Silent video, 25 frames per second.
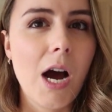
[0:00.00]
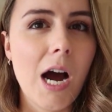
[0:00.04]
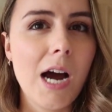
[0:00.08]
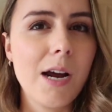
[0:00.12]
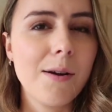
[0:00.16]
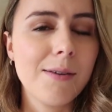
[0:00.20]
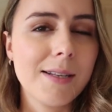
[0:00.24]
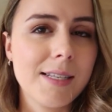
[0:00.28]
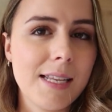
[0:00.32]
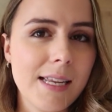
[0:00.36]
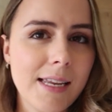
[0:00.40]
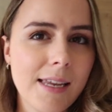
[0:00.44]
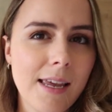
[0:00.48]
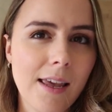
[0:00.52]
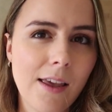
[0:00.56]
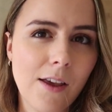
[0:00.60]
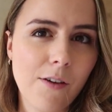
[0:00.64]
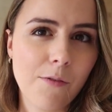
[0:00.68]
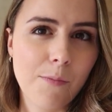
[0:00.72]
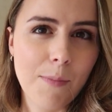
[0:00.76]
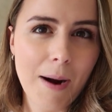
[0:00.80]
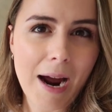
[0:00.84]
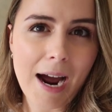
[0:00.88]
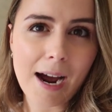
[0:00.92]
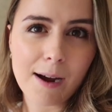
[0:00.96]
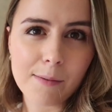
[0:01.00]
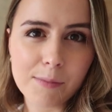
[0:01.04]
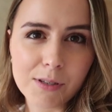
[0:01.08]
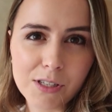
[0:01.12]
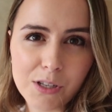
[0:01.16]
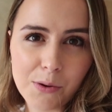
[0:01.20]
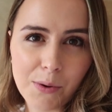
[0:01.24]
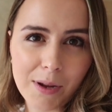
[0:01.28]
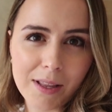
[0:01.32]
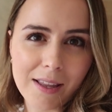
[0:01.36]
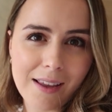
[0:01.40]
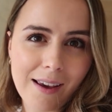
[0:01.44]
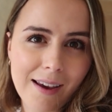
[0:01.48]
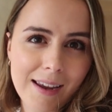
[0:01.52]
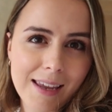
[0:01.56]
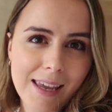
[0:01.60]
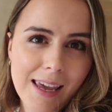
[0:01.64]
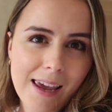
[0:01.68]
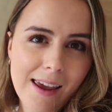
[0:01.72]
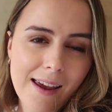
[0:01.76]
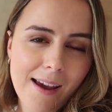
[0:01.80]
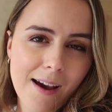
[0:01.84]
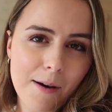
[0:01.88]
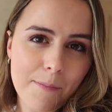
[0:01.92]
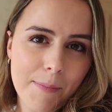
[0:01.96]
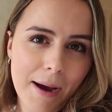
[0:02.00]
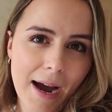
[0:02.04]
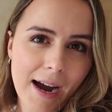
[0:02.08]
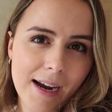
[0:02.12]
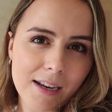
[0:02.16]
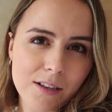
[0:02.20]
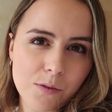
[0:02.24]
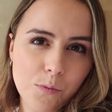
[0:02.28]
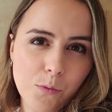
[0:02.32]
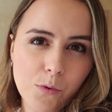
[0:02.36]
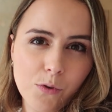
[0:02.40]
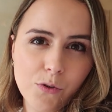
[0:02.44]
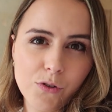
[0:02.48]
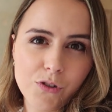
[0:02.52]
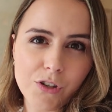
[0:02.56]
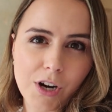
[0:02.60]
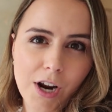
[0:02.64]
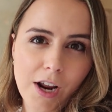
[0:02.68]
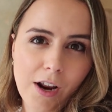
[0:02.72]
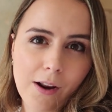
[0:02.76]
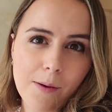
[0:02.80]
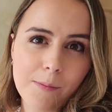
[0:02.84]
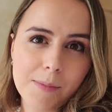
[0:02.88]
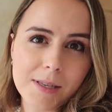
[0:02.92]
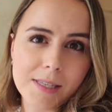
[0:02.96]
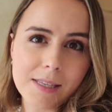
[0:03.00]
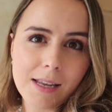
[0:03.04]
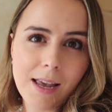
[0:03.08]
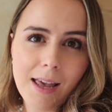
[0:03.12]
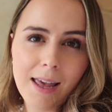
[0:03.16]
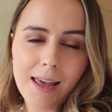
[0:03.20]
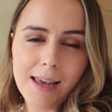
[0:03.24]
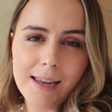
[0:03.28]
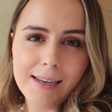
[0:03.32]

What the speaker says: I was thinking of perhaps doing the IKEA PAX wardrobes